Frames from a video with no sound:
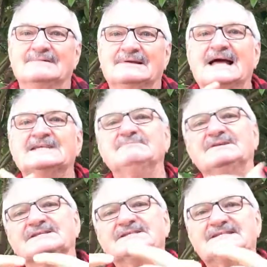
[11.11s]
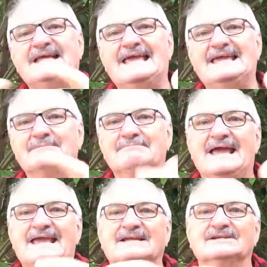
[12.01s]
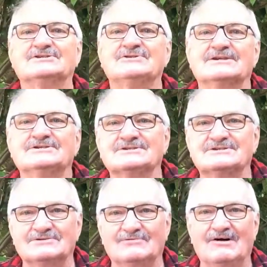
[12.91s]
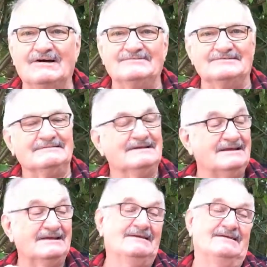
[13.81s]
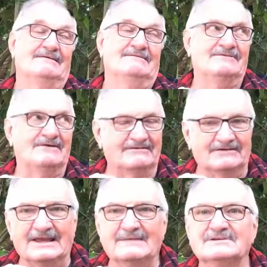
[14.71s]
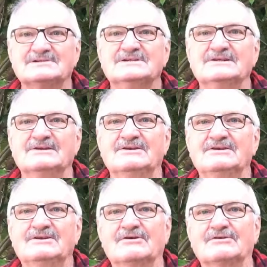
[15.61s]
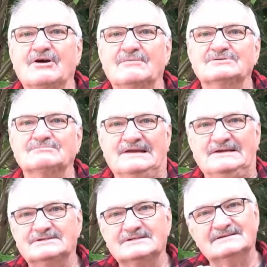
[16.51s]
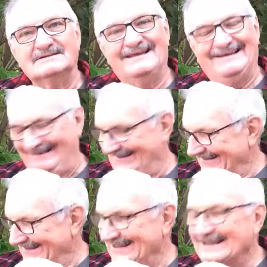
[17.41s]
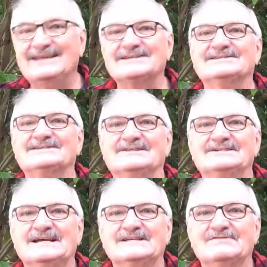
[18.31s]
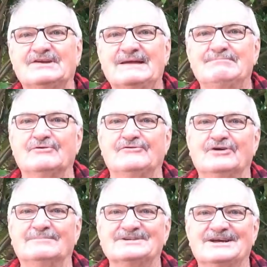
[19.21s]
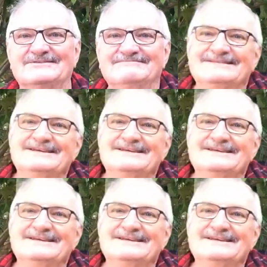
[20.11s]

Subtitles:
Last minute stacking and packing instructions to the wife at 5 a.m. is still non-compos mentis. Kisses at the Townsville Airport drop zone.